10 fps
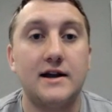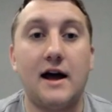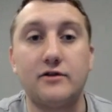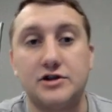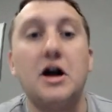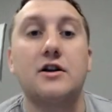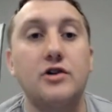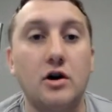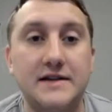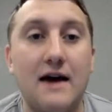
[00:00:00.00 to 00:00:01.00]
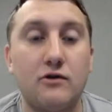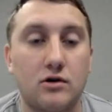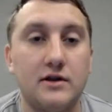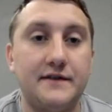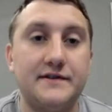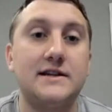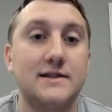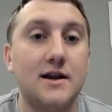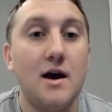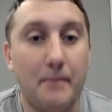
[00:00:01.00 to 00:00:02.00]
Tyler Shuck goes out early in the
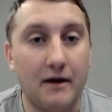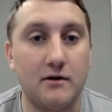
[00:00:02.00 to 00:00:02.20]
season.